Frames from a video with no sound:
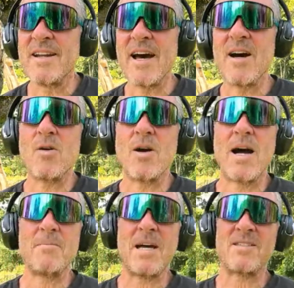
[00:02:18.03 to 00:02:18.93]
Now,
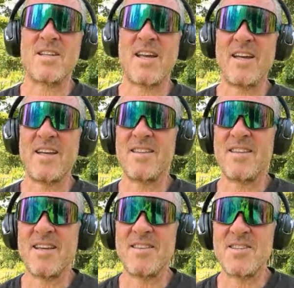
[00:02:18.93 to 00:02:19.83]
I'm not saying
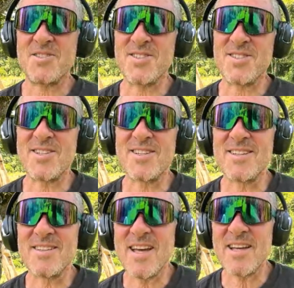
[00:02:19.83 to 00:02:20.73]
that
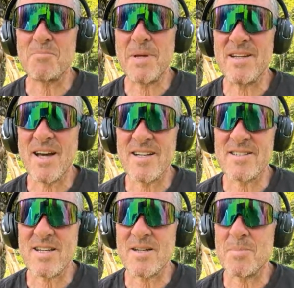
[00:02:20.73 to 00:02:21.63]
that pDAI
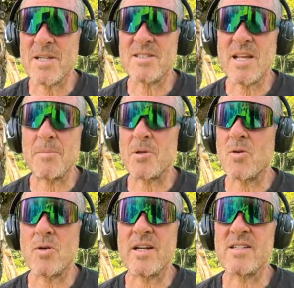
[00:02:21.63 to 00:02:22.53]
is going to be a
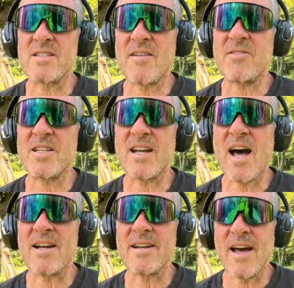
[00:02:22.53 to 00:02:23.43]
stablecoin. It's definitely
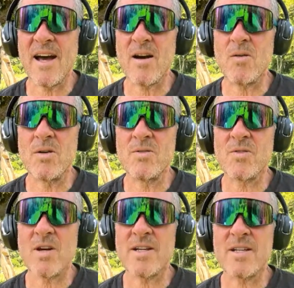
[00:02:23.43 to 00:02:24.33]
not now,
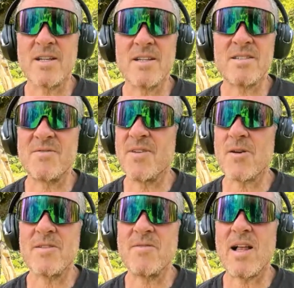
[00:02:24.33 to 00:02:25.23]
right? It's
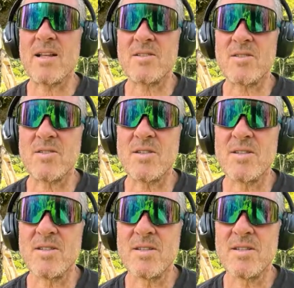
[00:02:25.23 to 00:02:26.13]
very volatile.
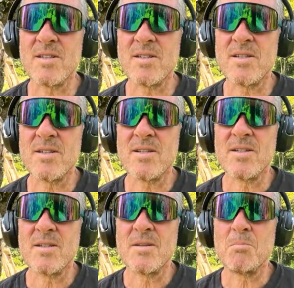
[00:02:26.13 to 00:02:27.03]

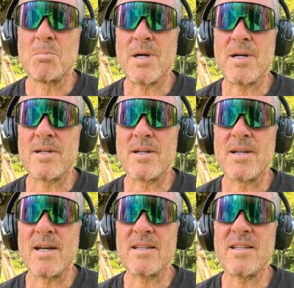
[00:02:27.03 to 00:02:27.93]
But
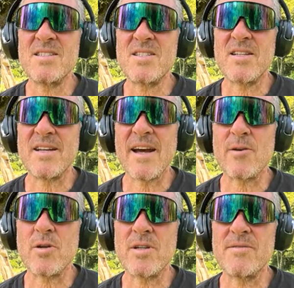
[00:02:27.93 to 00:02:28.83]
at least the
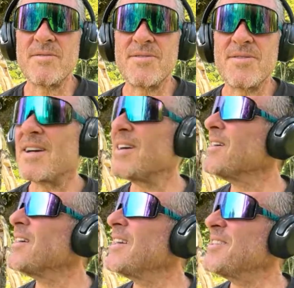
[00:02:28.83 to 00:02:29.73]
narrative
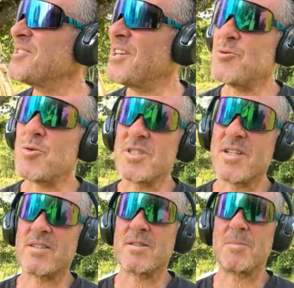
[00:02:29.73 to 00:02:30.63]
is
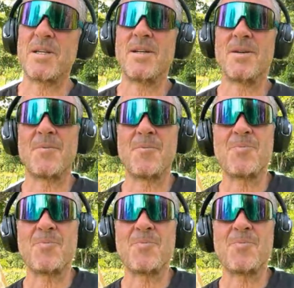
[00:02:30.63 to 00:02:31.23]
interesting to me.